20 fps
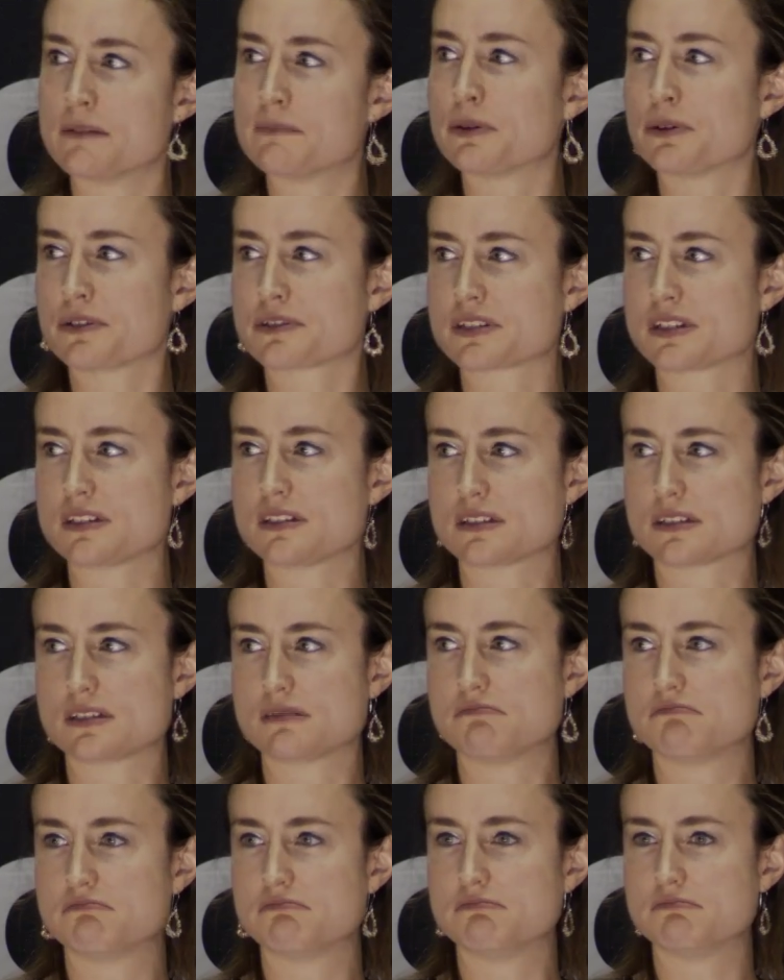important.
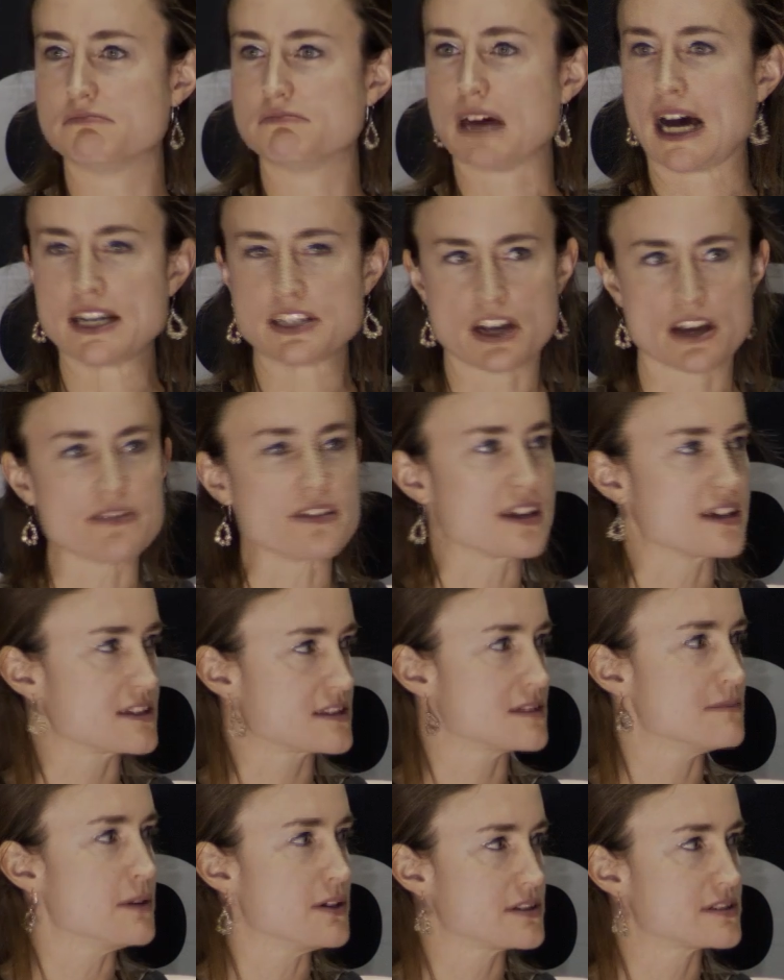I don't think it's the
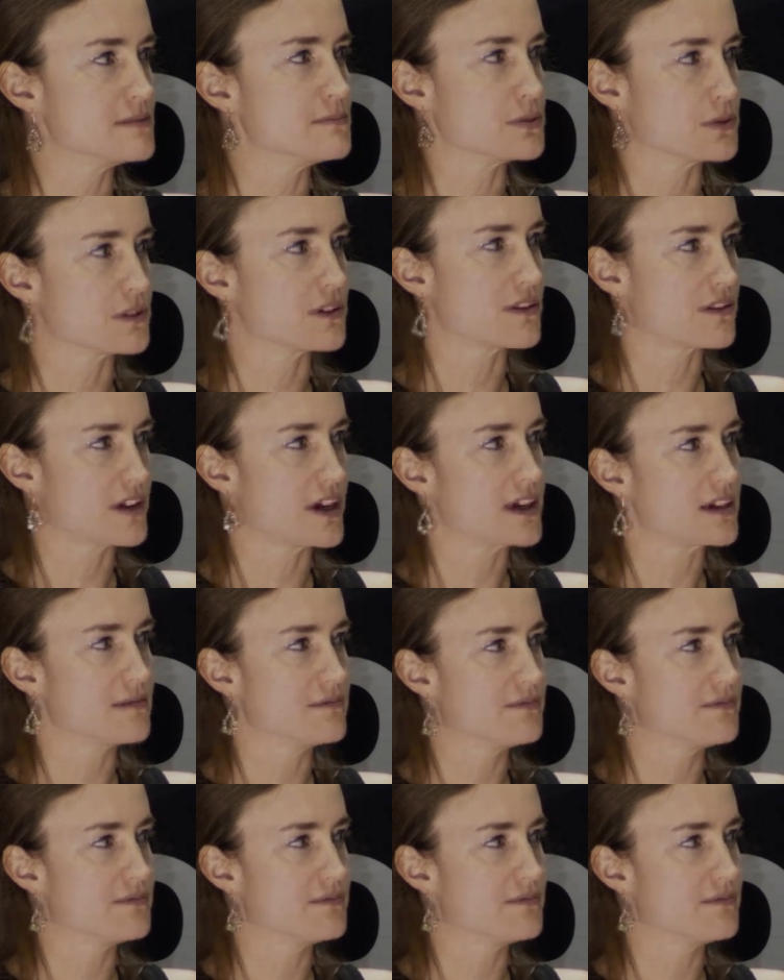most important thing.